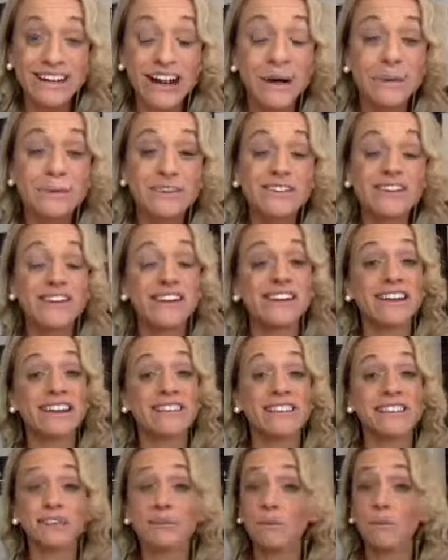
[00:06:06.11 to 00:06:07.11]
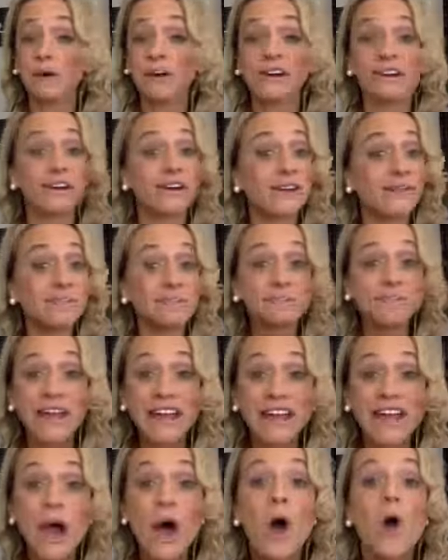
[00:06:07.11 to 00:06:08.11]
And I would say it like this, work it, girl.
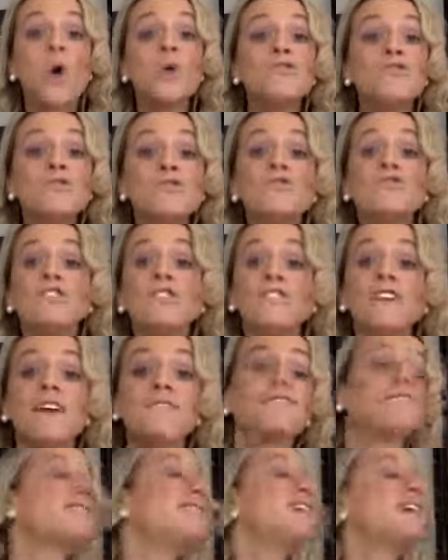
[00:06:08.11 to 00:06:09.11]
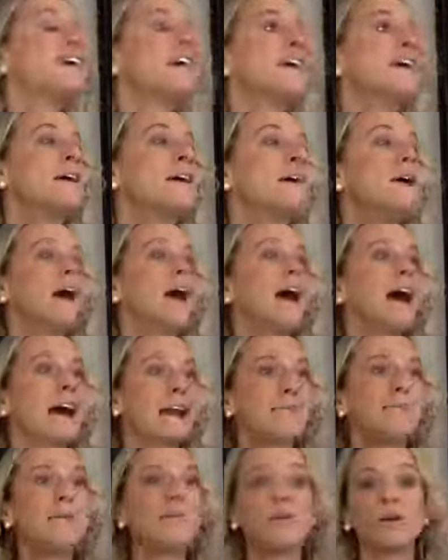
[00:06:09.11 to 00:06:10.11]
Like, you just have to say,
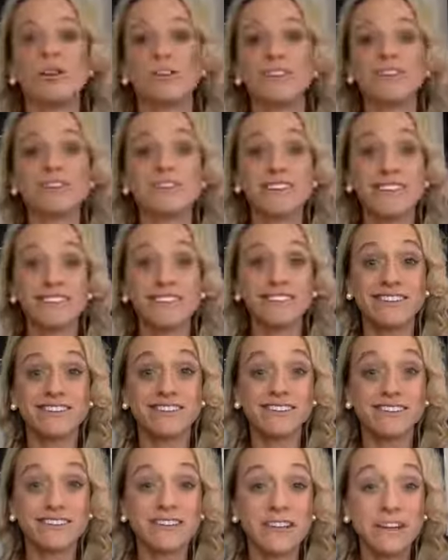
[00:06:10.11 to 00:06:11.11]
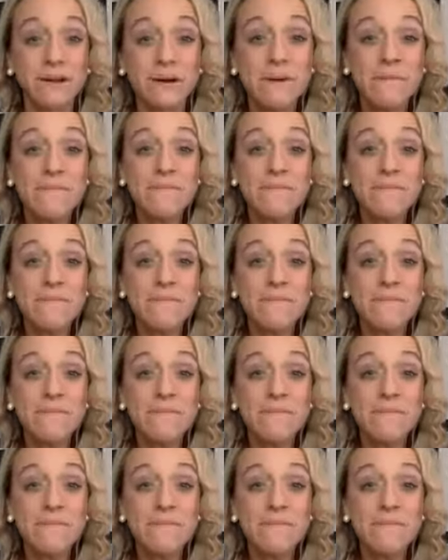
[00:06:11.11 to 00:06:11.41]
I'm a person of consistency.